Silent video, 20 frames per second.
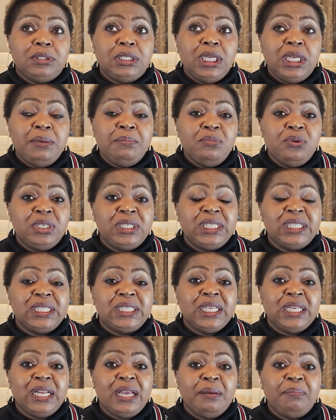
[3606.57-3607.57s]
emotions
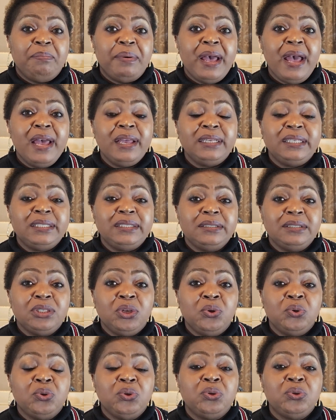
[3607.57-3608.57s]
that are bad
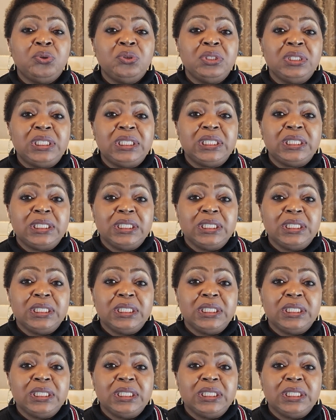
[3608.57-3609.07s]
or good,